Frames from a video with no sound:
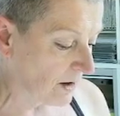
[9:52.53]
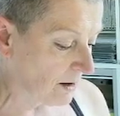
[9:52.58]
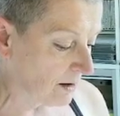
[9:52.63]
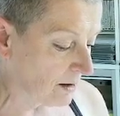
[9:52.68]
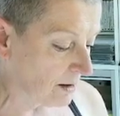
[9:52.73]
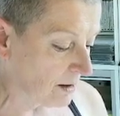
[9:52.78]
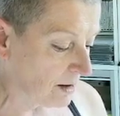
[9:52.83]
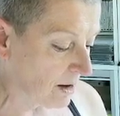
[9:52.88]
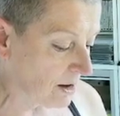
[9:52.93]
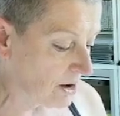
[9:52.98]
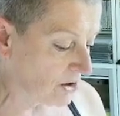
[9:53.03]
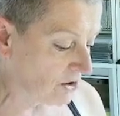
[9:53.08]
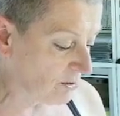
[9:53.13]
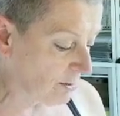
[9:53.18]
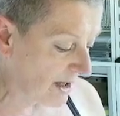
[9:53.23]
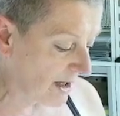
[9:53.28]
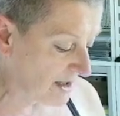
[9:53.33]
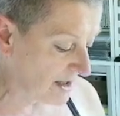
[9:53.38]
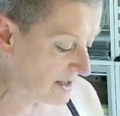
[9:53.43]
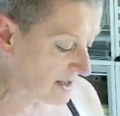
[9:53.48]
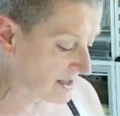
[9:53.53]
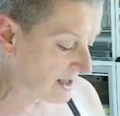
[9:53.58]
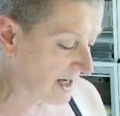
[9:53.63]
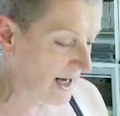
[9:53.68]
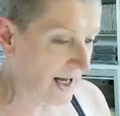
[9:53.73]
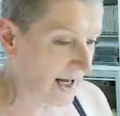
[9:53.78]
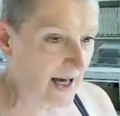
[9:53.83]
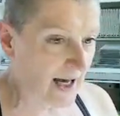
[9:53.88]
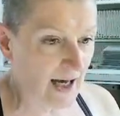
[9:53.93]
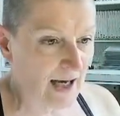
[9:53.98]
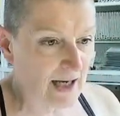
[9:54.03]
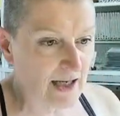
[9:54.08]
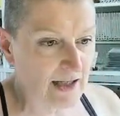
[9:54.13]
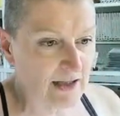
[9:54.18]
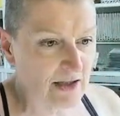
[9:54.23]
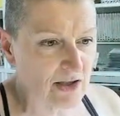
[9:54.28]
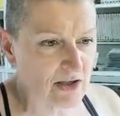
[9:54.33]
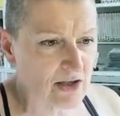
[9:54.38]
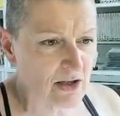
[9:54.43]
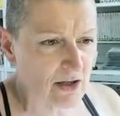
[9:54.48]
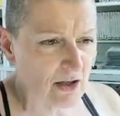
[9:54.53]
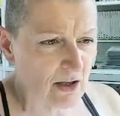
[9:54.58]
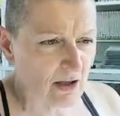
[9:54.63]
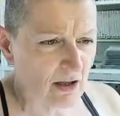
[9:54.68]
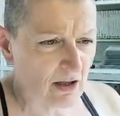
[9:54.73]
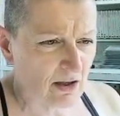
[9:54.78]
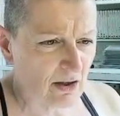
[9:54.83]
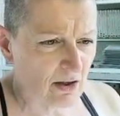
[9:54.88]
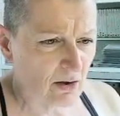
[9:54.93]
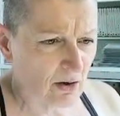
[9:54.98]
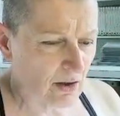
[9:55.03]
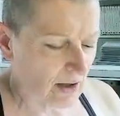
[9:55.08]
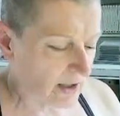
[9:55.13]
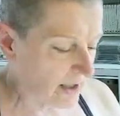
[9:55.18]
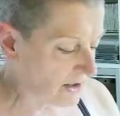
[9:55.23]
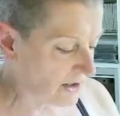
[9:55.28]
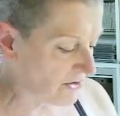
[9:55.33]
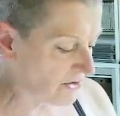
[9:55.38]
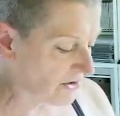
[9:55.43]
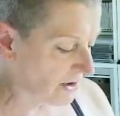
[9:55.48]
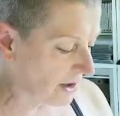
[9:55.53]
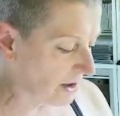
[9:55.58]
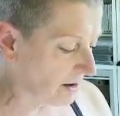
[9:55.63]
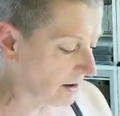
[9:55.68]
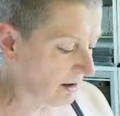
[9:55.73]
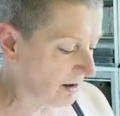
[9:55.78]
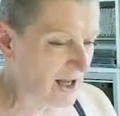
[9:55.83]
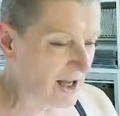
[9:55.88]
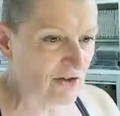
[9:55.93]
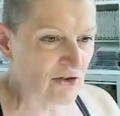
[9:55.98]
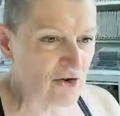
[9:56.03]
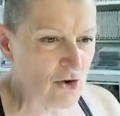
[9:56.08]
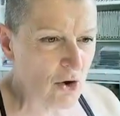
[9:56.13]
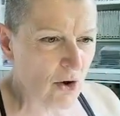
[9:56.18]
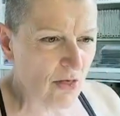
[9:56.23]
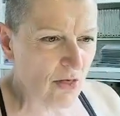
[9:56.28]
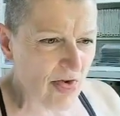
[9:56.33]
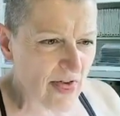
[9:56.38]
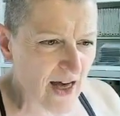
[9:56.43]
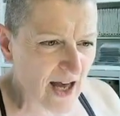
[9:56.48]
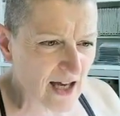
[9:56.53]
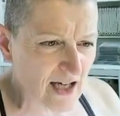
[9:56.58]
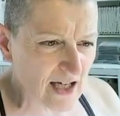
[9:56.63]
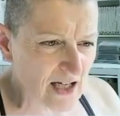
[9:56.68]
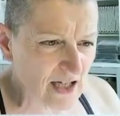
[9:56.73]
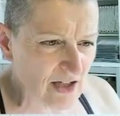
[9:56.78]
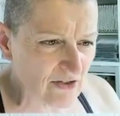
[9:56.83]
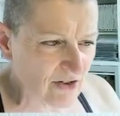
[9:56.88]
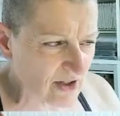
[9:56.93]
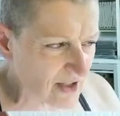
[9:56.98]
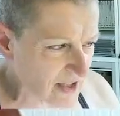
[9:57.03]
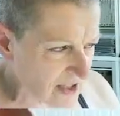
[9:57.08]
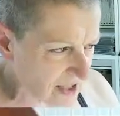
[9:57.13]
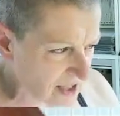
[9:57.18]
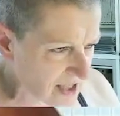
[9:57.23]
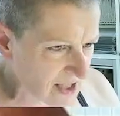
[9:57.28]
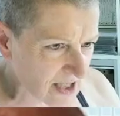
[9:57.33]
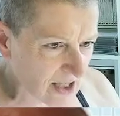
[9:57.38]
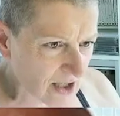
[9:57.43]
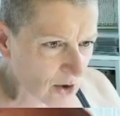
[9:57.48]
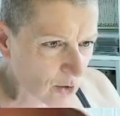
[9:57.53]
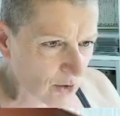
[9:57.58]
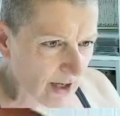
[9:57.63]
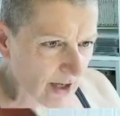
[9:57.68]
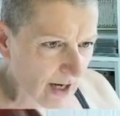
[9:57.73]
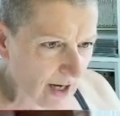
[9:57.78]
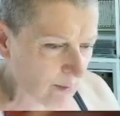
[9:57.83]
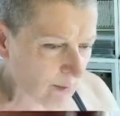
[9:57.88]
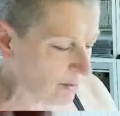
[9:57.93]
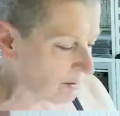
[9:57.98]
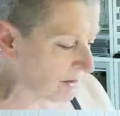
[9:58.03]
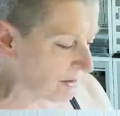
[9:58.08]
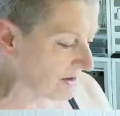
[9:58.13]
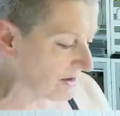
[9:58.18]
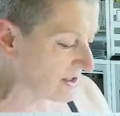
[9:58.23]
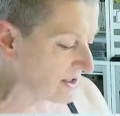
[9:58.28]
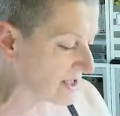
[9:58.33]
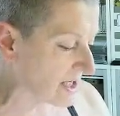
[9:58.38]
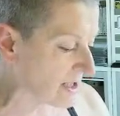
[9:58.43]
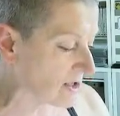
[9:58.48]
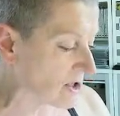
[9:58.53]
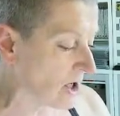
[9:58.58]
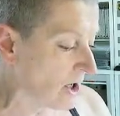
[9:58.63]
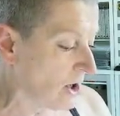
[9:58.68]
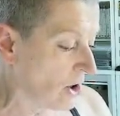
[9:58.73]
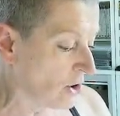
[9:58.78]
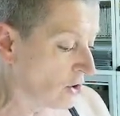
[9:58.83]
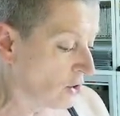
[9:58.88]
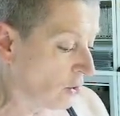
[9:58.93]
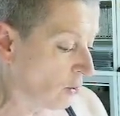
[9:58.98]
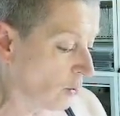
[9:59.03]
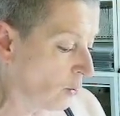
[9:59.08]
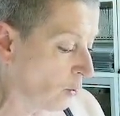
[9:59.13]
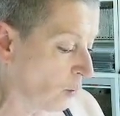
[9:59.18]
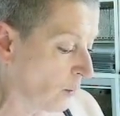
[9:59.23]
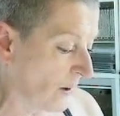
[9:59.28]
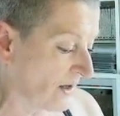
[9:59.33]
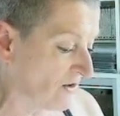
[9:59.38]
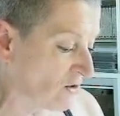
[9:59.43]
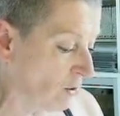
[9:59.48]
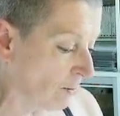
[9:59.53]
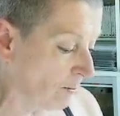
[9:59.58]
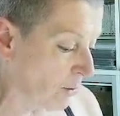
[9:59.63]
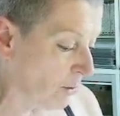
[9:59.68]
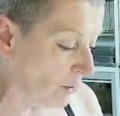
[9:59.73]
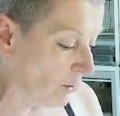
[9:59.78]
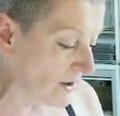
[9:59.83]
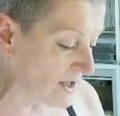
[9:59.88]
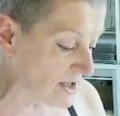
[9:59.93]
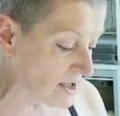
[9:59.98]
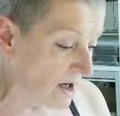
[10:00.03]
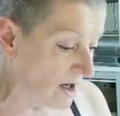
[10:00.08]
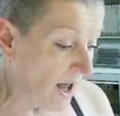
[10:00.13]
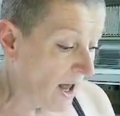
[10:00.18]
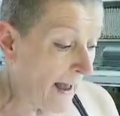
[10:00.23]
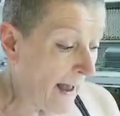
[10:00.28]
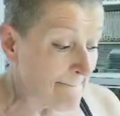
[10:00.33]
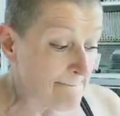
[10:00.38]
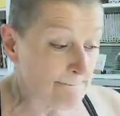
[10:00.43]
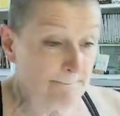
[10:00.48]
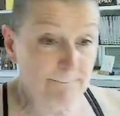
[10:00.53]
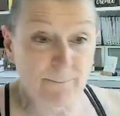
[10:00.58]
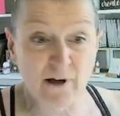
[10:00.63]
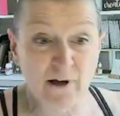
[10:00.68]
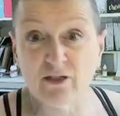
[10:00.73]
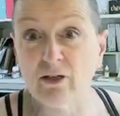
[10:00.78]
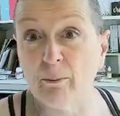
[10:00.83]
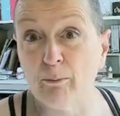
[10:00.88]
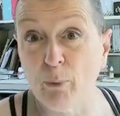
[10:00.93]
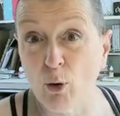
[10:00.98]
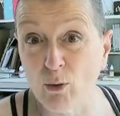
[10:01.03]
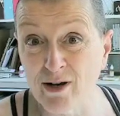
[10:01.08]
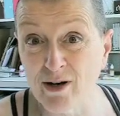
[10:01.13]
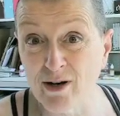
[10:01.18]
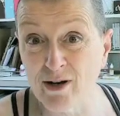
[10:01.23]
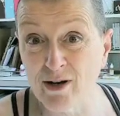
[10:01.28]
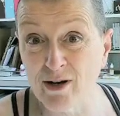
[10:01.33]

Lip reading: card base, and it's not that easy to see on camera, but this says you're always on point. But the point of